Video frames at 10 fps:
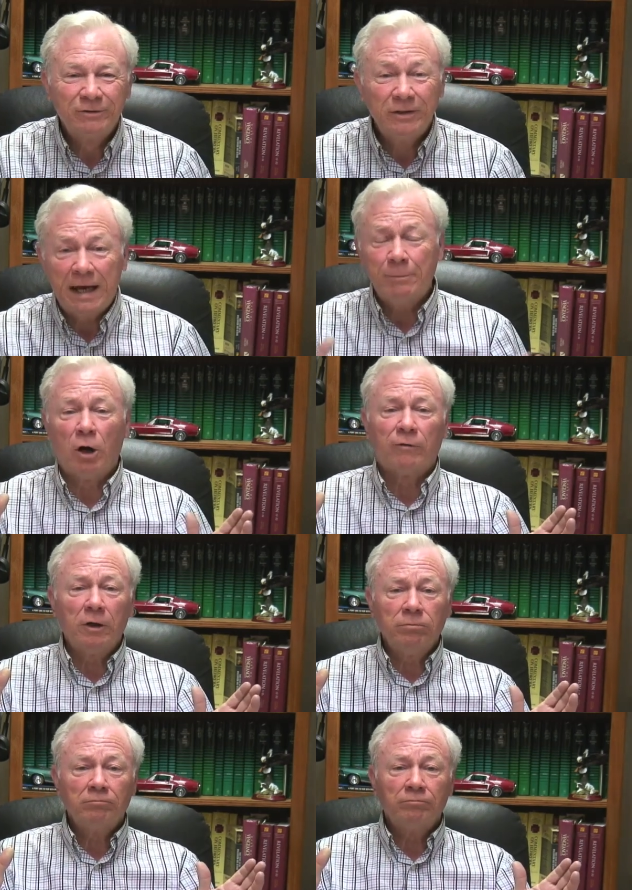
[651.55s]
Game
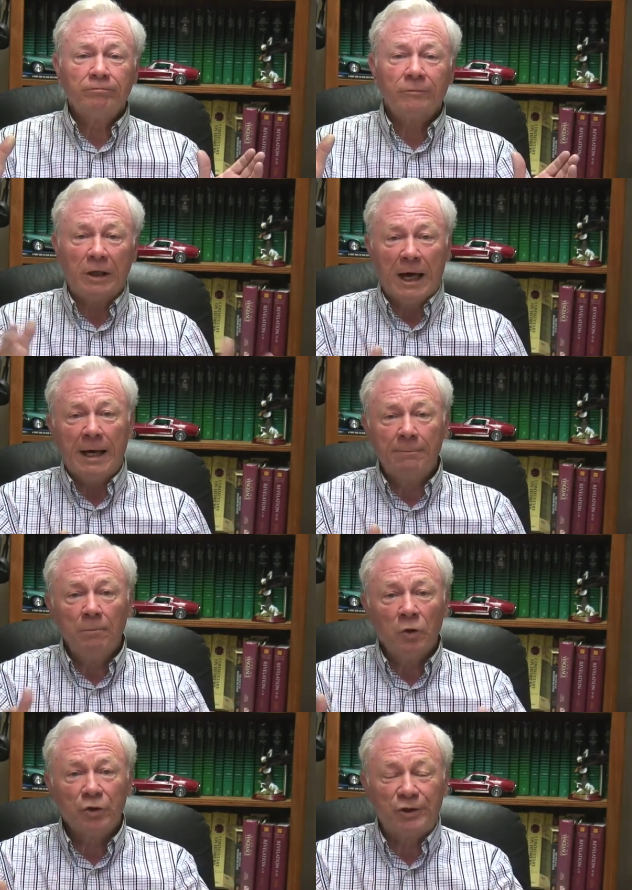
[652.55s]
over. Game,
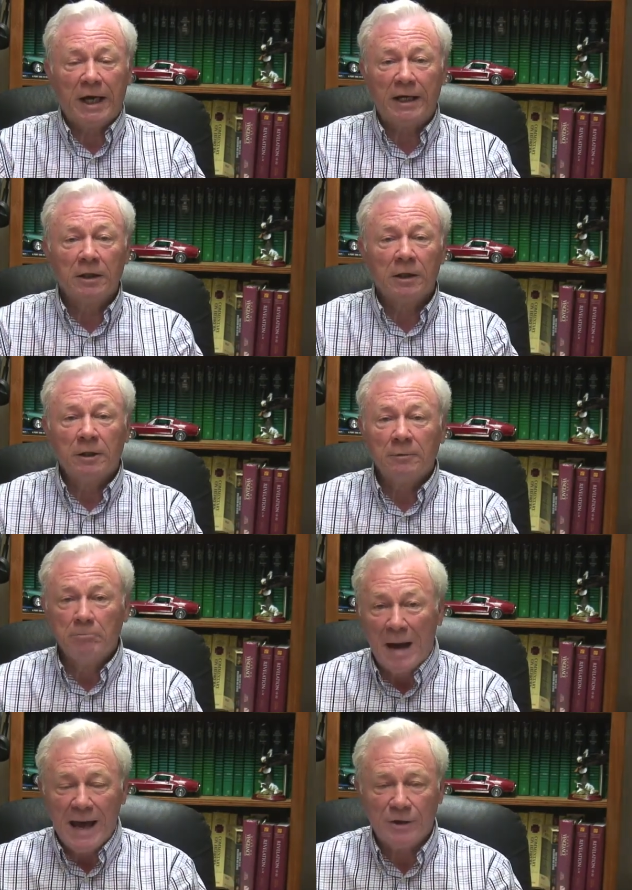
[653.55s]
set,
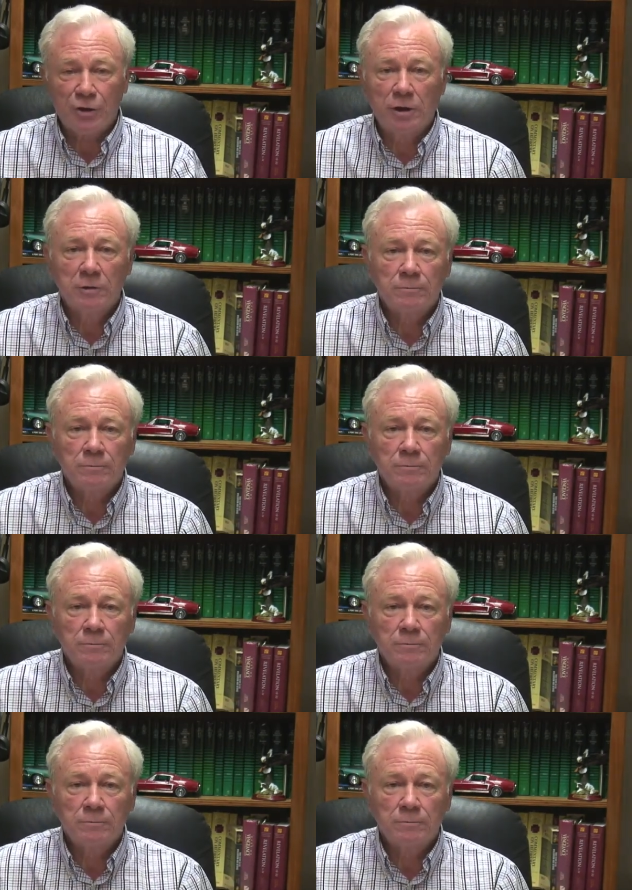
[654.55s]
match.